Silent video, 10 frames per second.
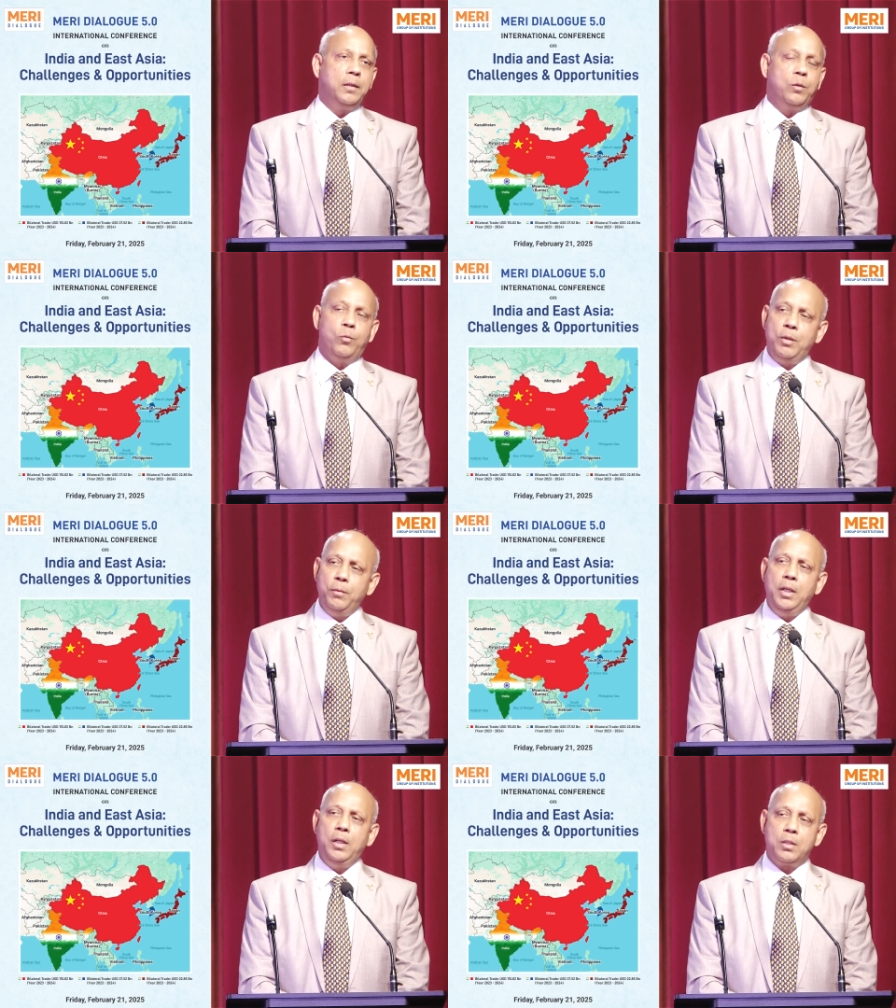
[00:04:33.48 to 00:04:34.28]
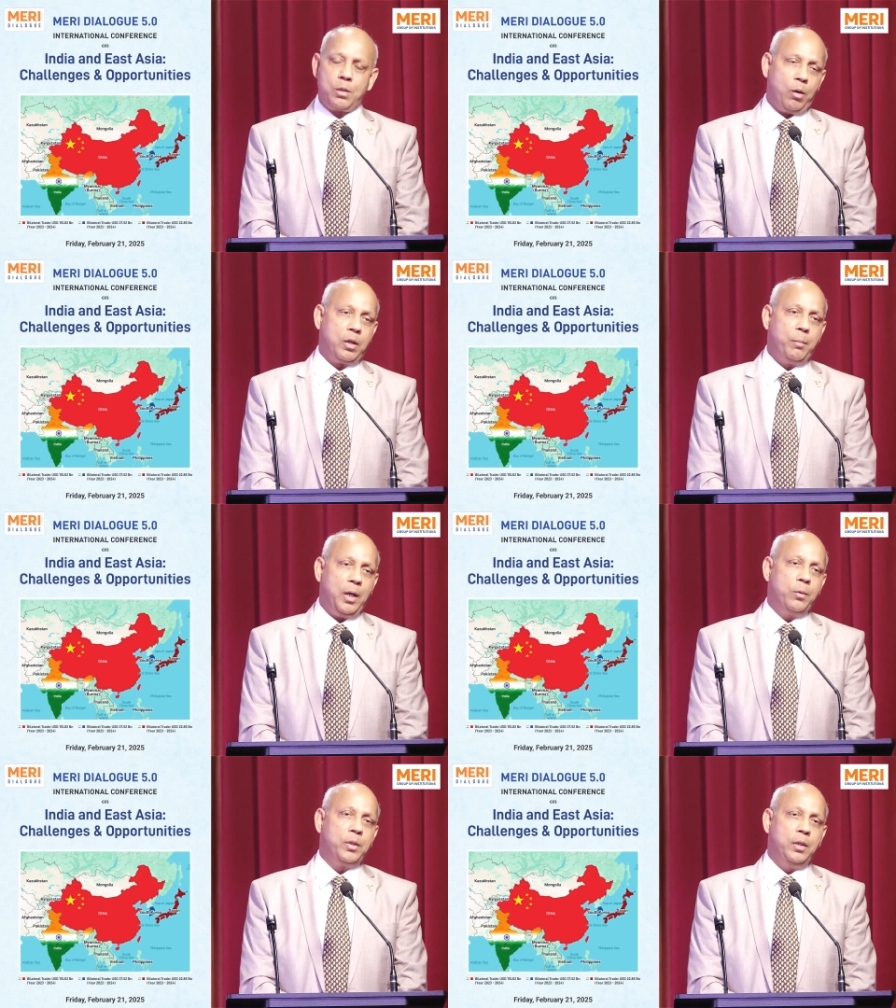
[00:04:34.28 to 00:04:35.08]
when we talk
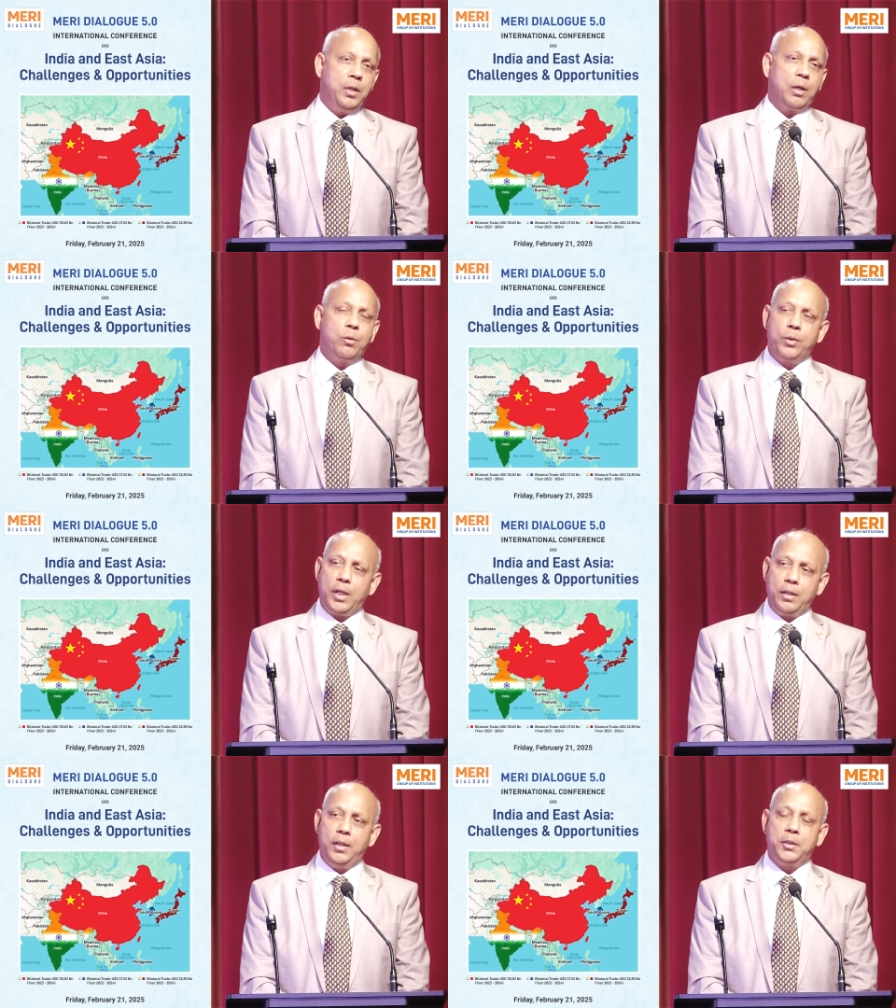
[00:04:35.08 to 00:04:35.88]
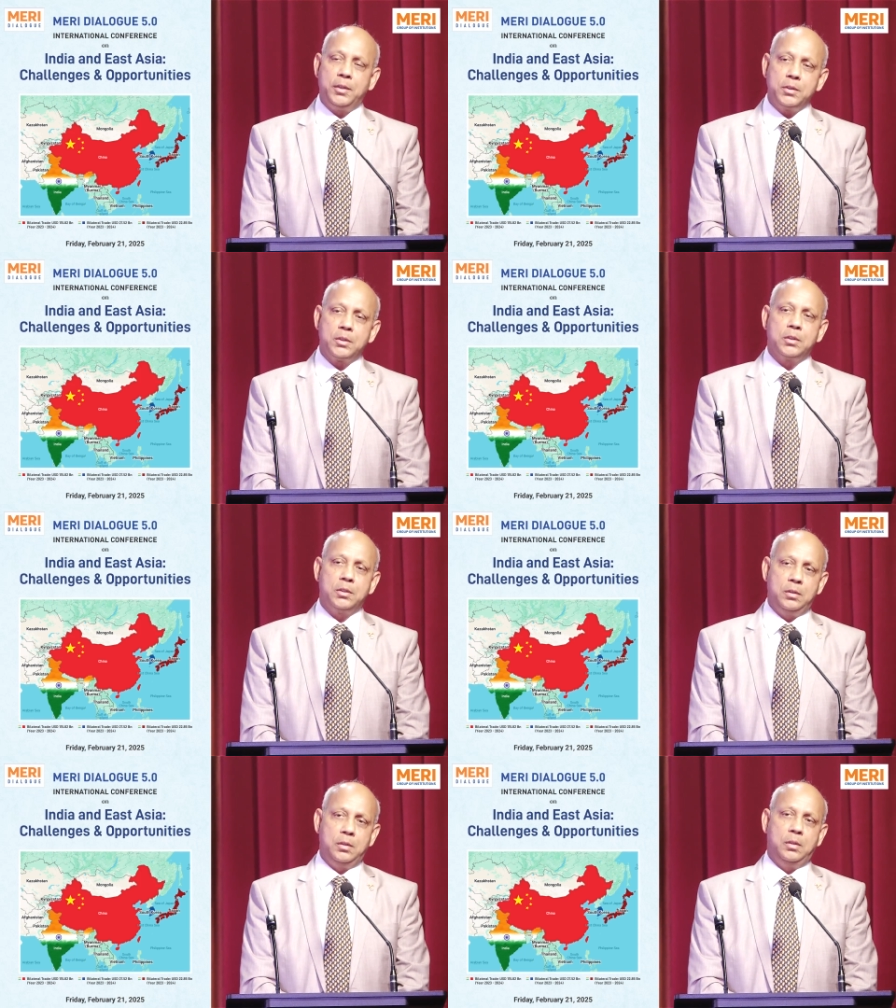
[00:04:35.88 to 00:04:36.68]
about India-Korea
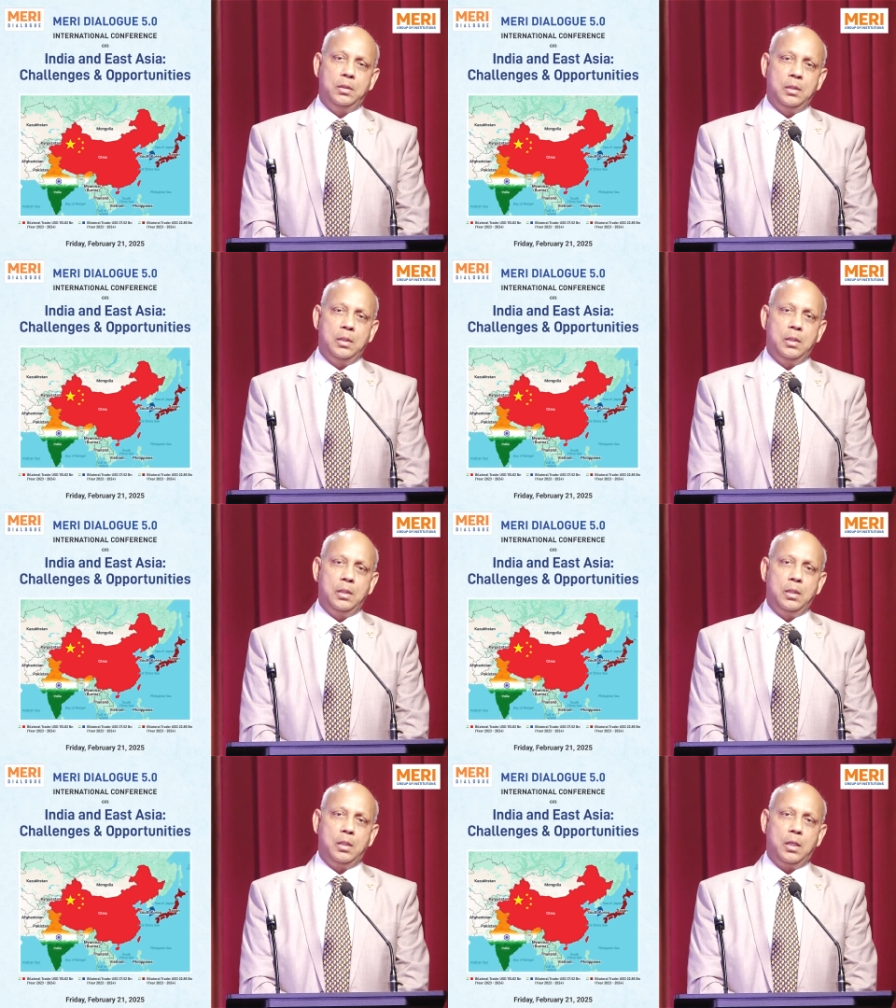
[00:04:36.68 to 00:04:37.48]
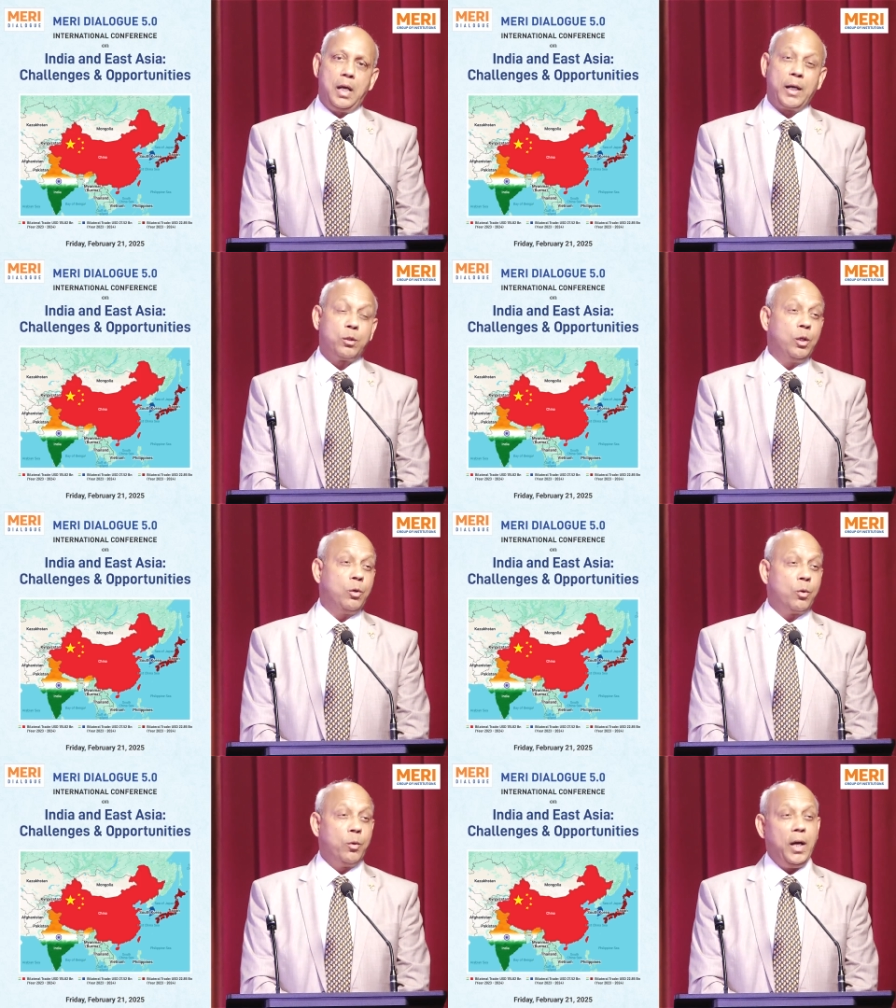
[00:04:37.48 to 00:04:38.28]
relations, actually
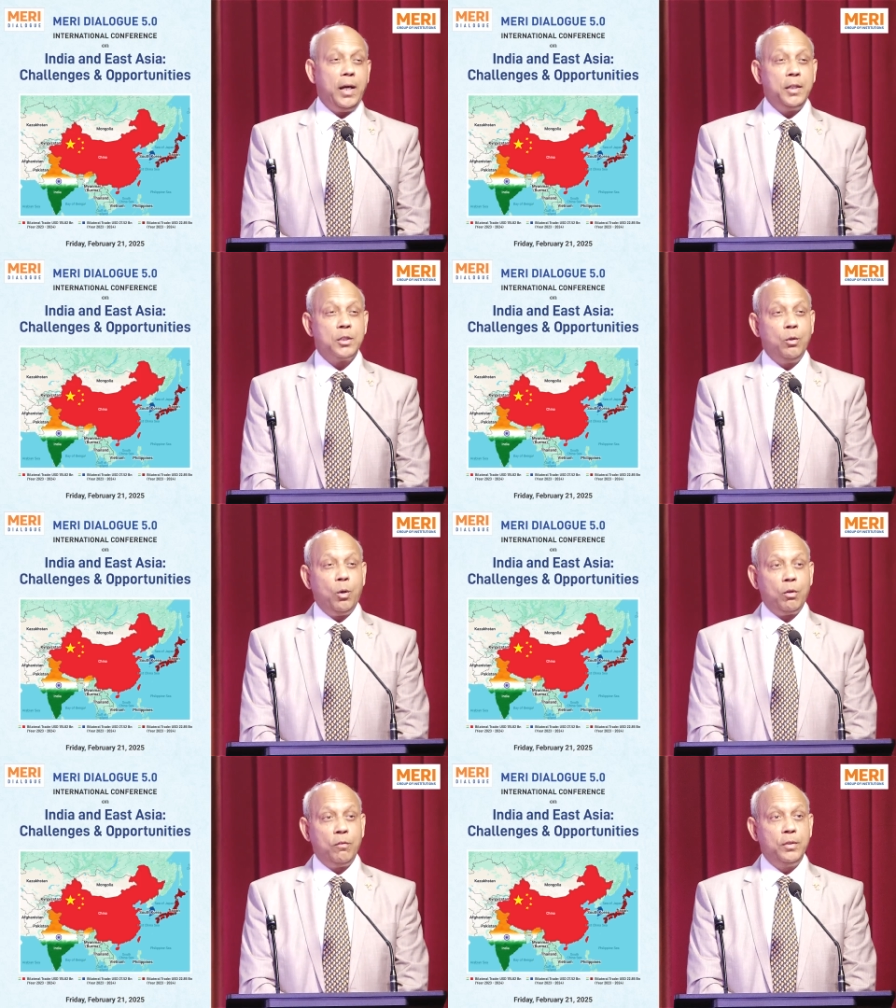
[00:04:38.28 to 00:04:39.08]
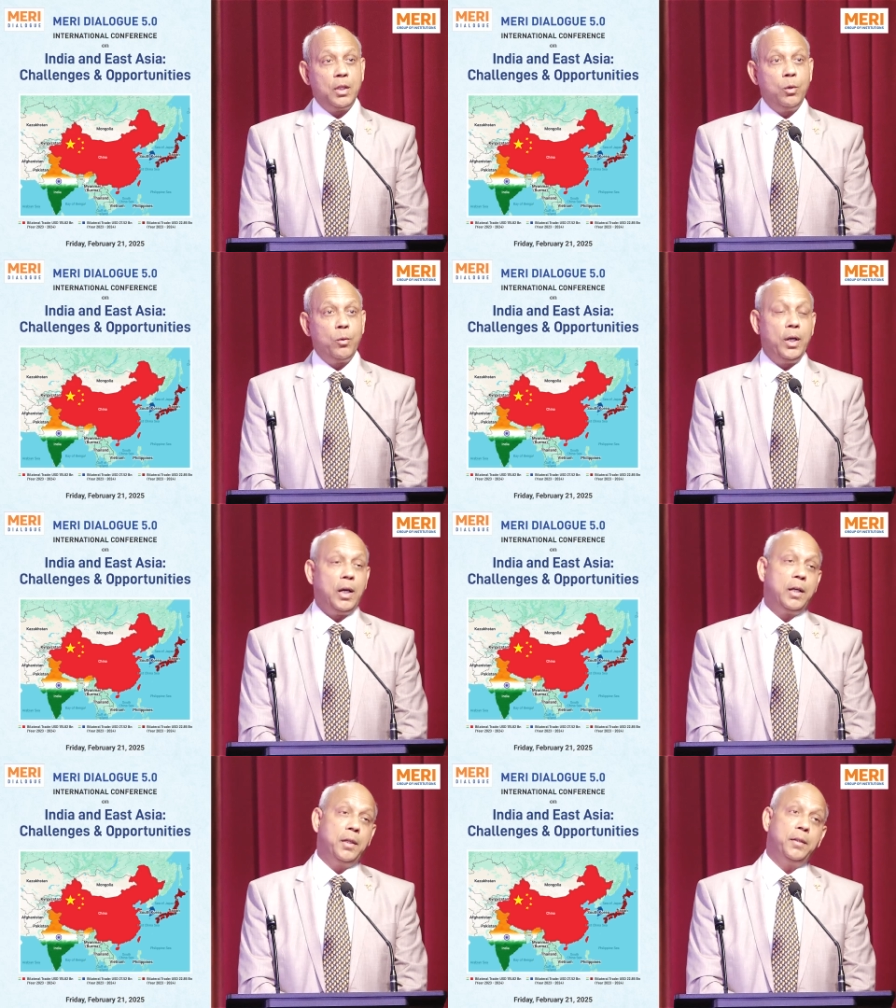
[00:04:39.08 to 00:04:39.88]
Korea is not of the
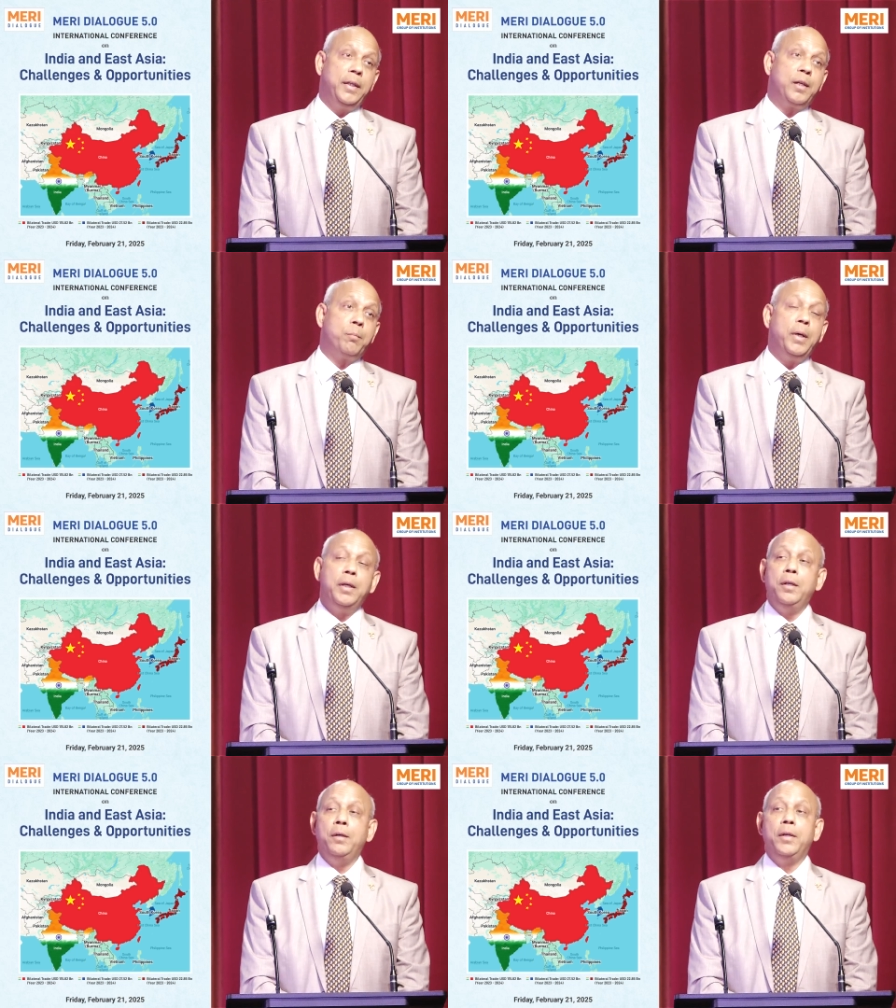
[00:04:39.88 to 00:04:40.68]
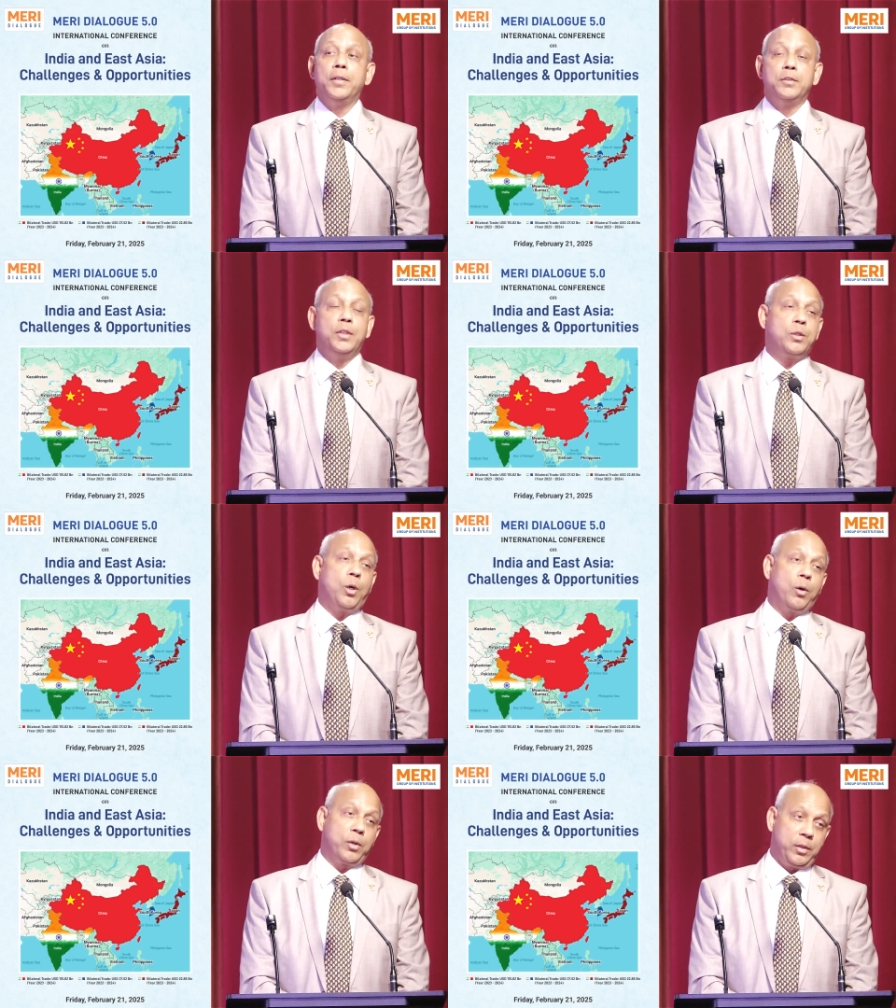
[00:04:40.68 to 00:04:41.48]
Korea that many Indians they
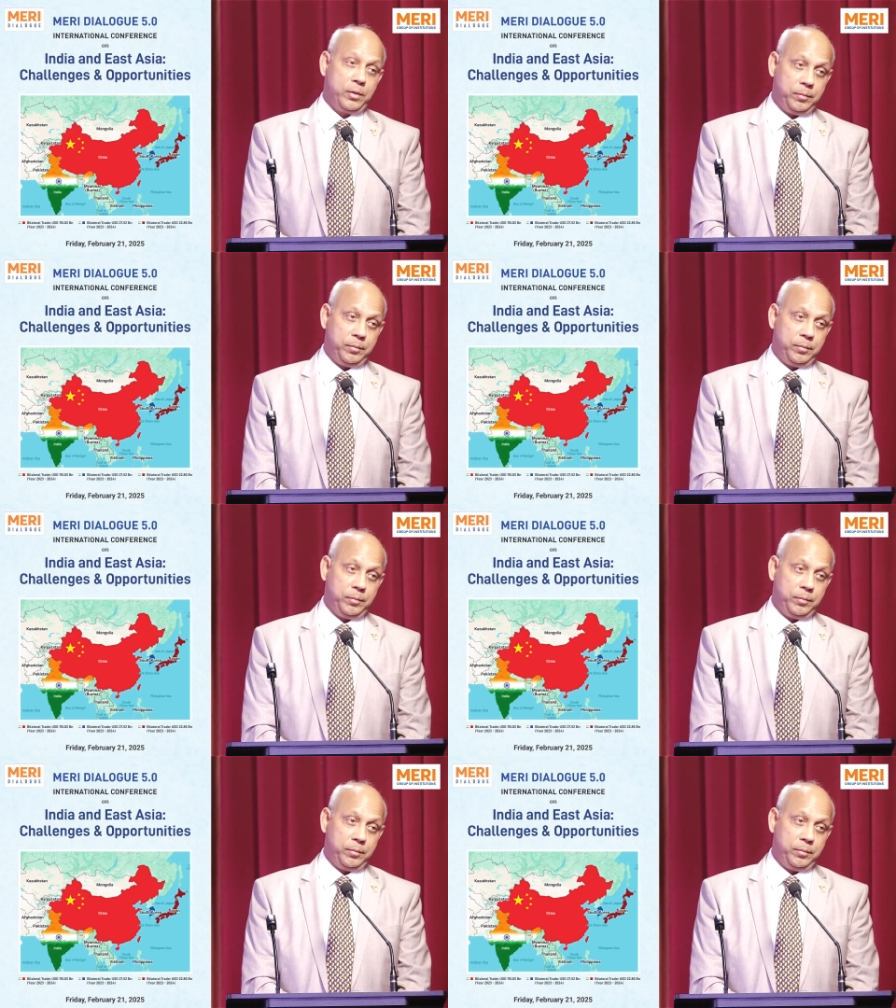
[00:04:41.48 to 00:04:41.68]
talk.